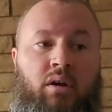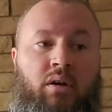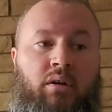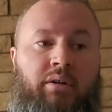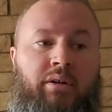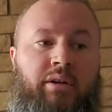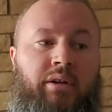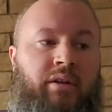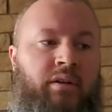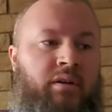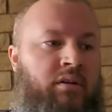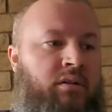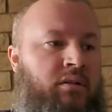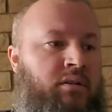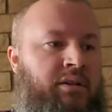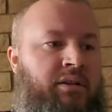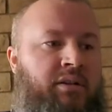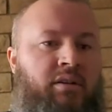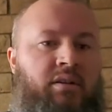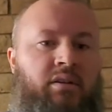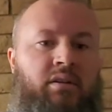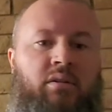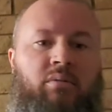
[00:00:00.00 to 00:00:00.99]
get it
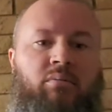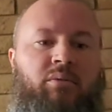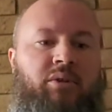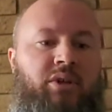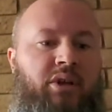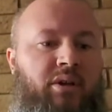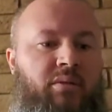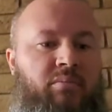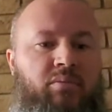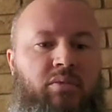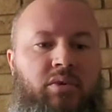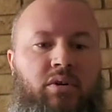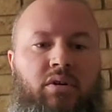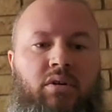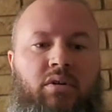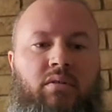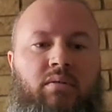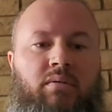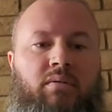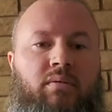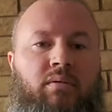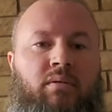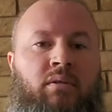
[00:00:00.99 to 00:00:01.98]
cleaned up, taped
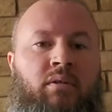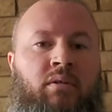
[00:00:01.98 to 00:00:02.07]
off.